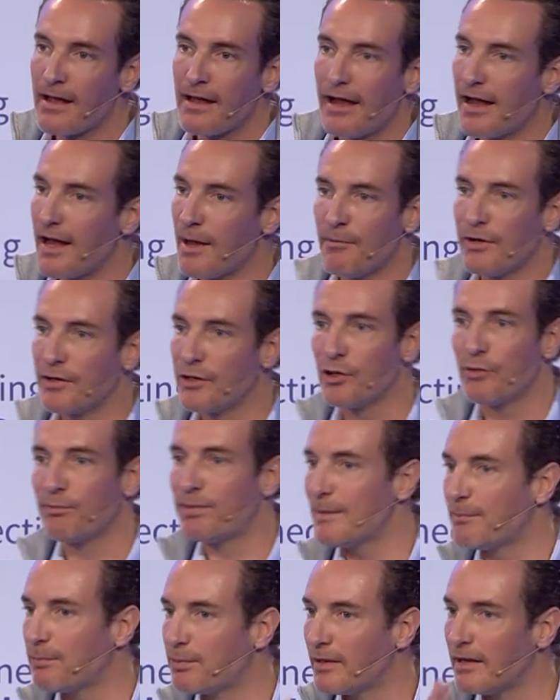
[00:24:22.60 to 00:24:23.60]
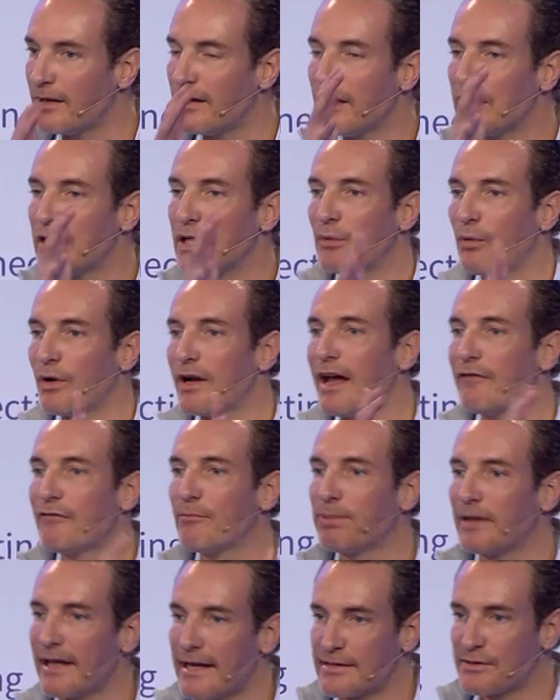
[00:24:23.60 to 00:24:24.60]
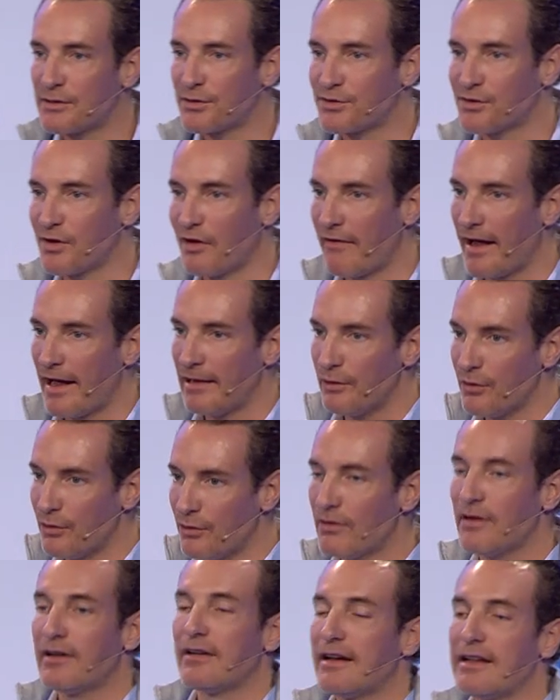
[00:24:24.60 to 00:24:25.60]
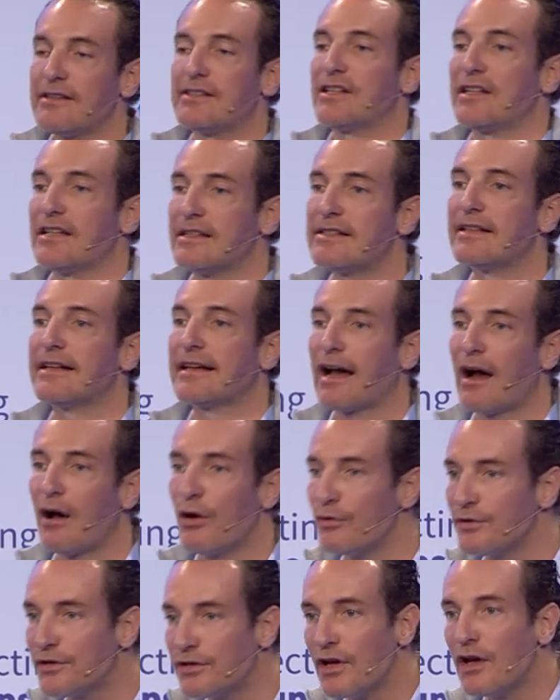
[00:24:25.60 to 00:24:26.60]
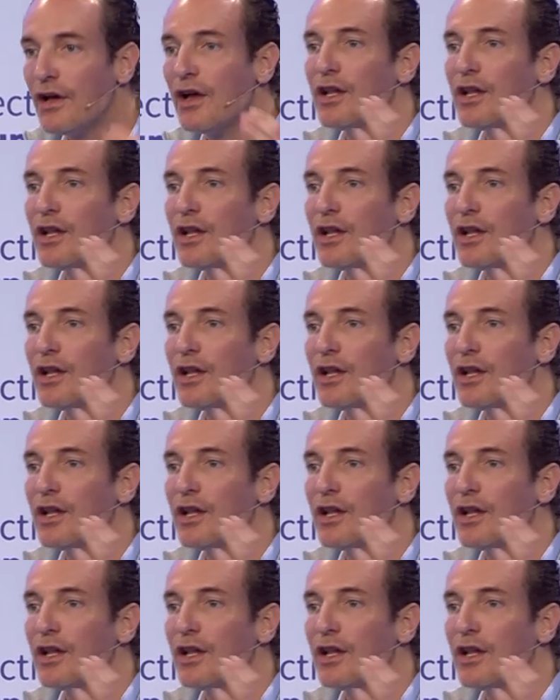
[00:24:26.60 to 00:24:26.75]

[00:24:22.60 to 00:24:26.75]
Um, you know, people, they want to have a place to store value. It's, it's an account.